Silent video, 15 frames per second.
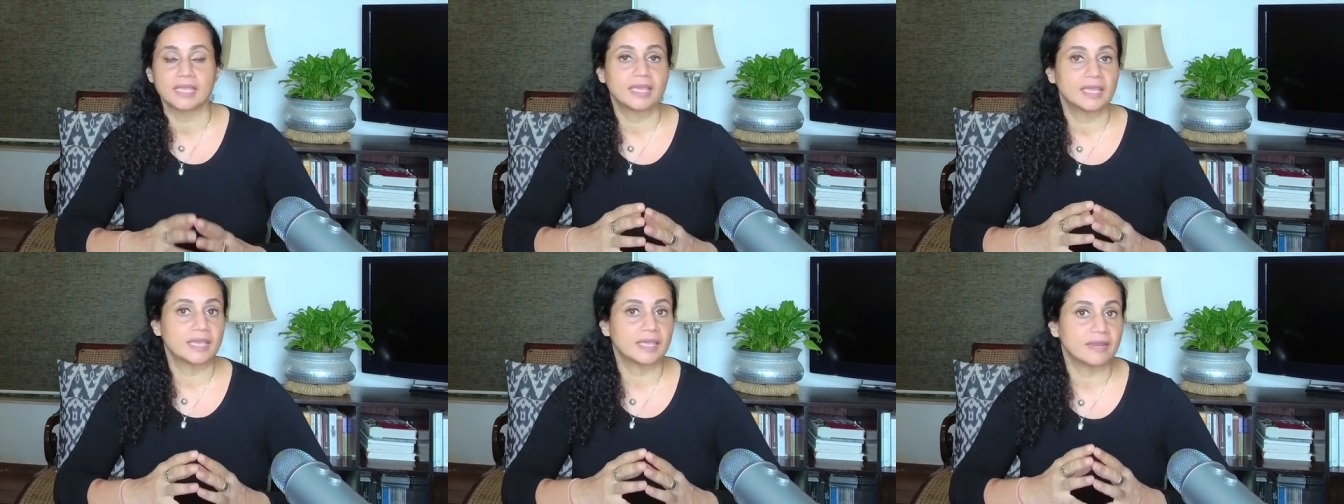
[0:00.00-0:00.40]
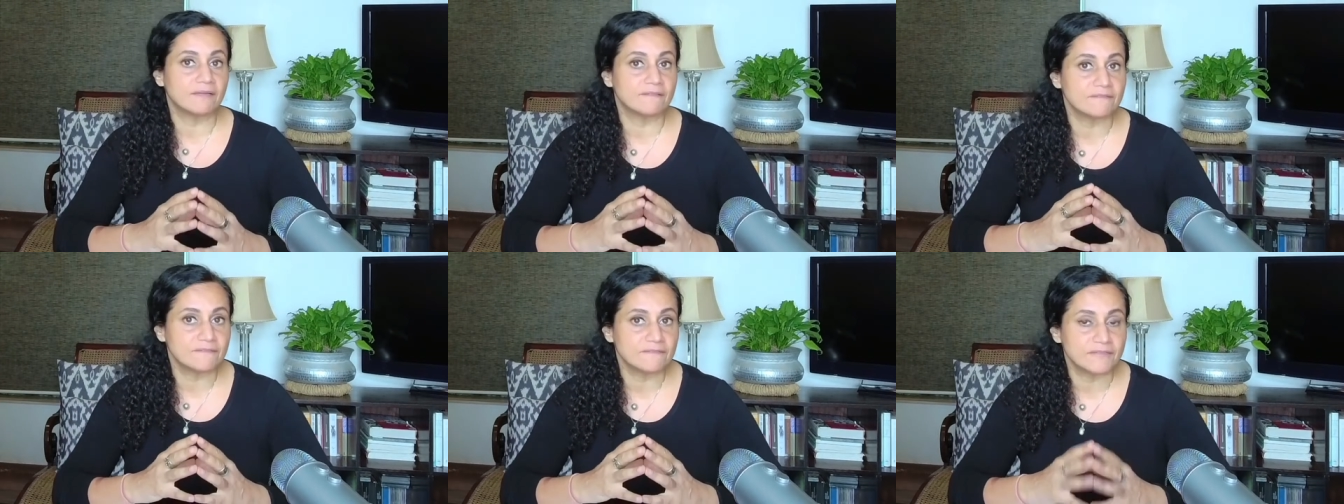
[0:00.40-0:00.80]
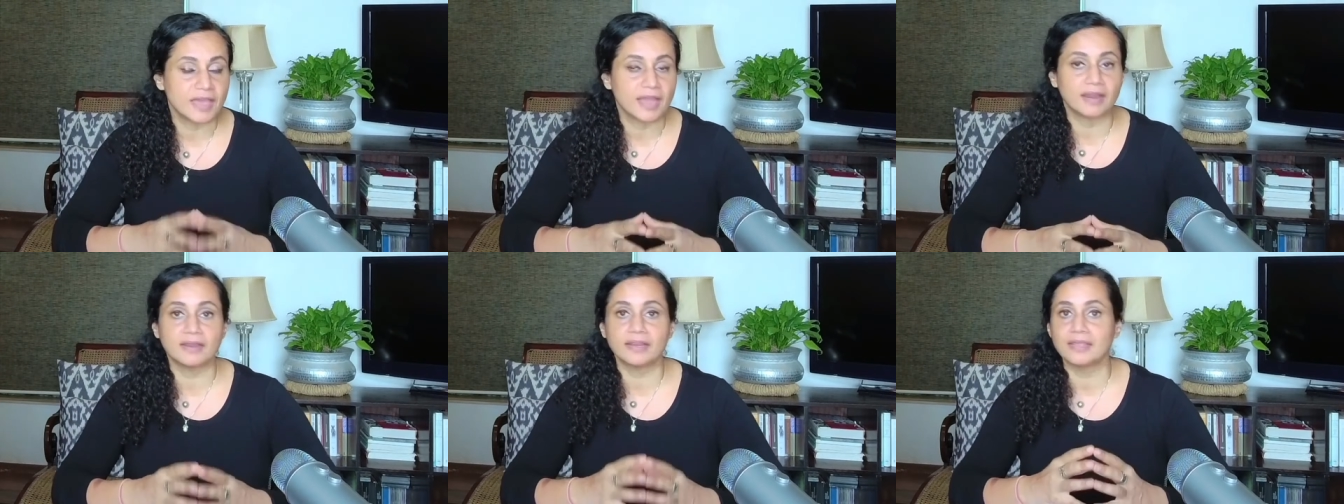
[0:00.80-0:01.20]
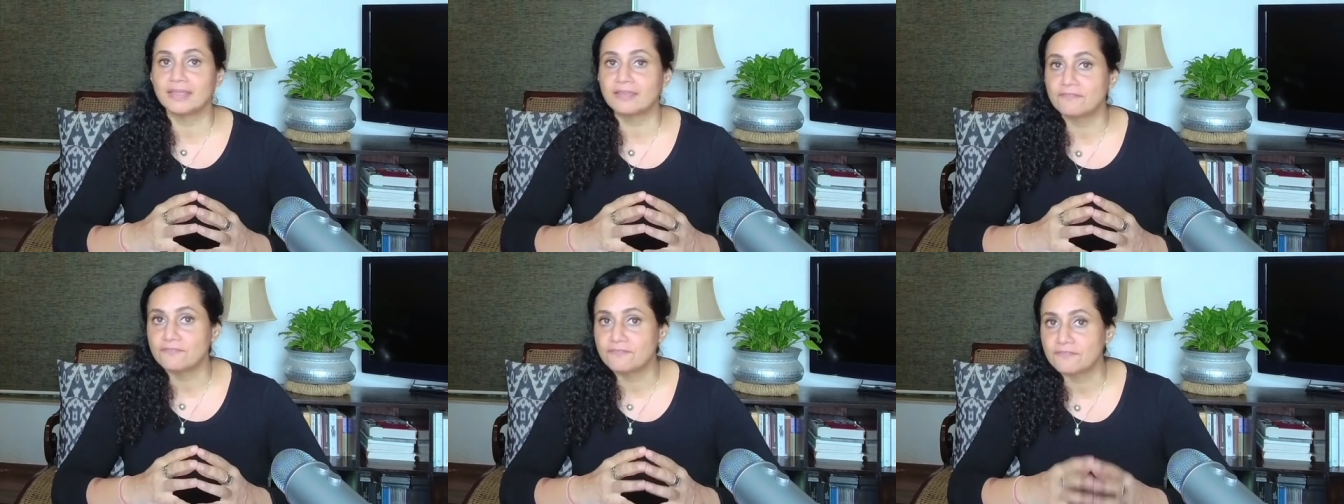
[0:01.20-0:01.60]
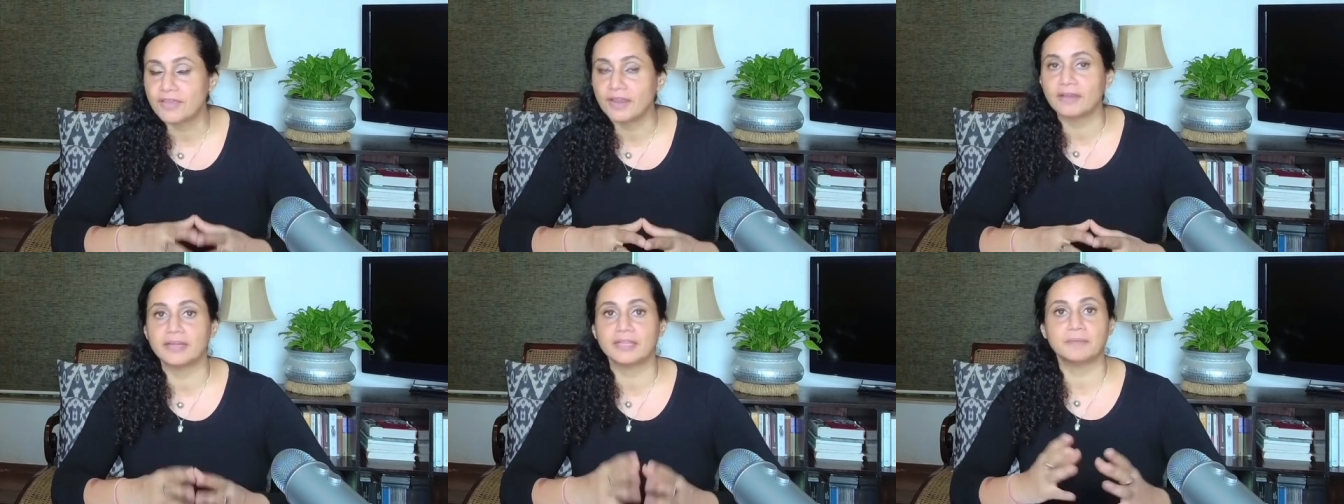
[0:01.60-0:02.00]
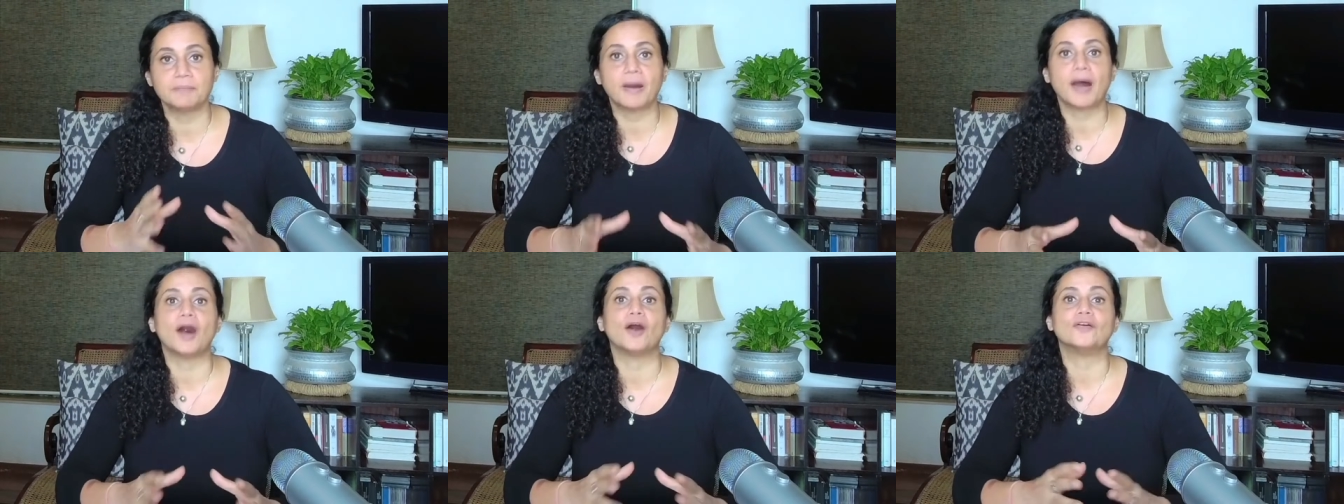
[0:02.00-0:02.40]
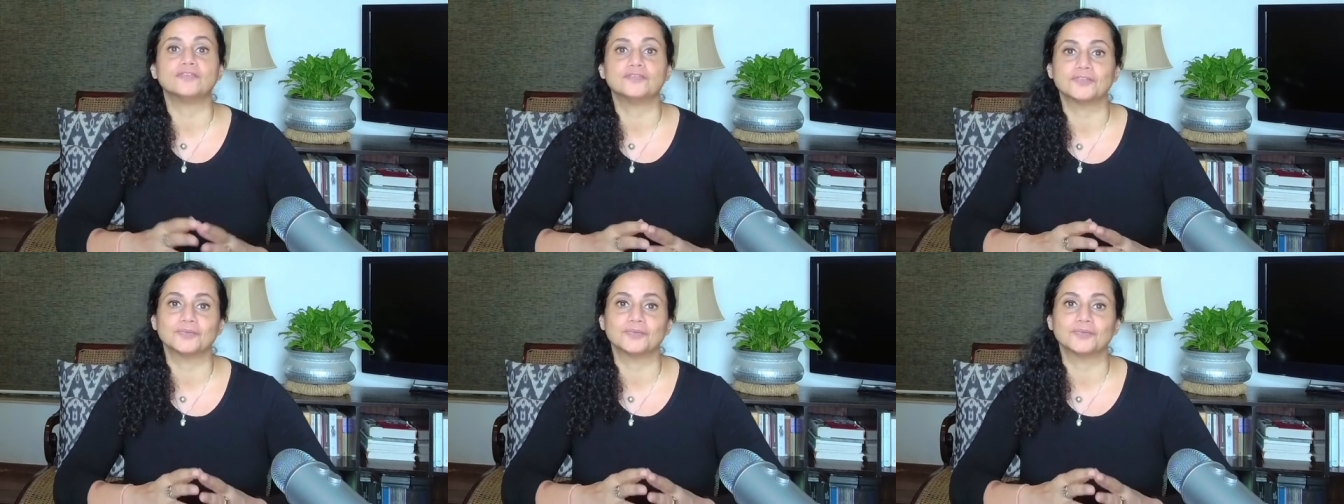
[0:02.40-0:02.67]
in a very, very powerful